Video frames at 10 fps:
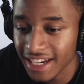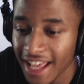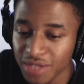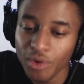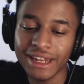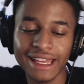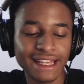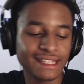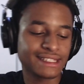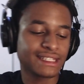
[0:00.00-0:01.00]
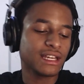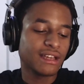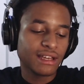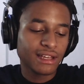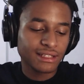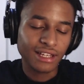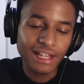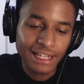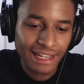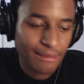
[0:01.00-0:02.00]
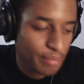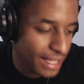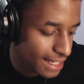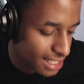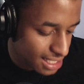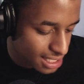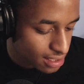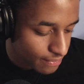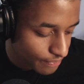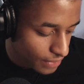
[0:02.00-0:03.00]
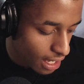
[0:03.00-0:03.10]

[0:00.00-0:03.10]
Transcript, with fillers: the next one is the Olympics.